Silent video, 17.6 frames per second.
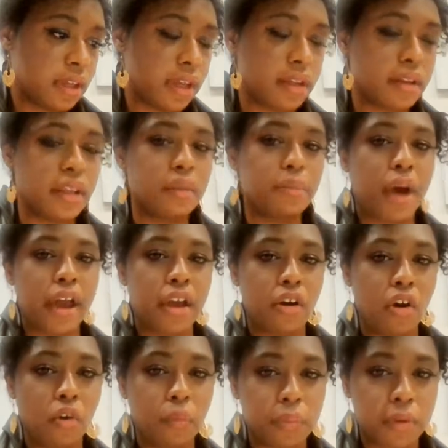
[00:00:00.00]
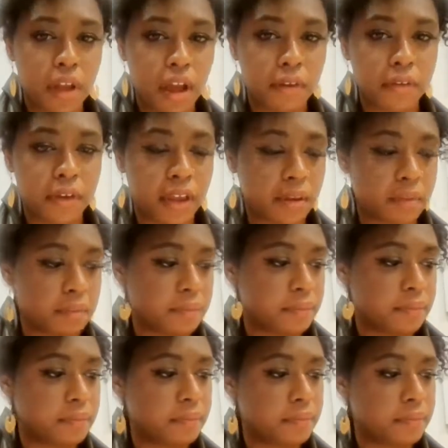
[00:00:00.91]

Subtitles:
and in my hope loving.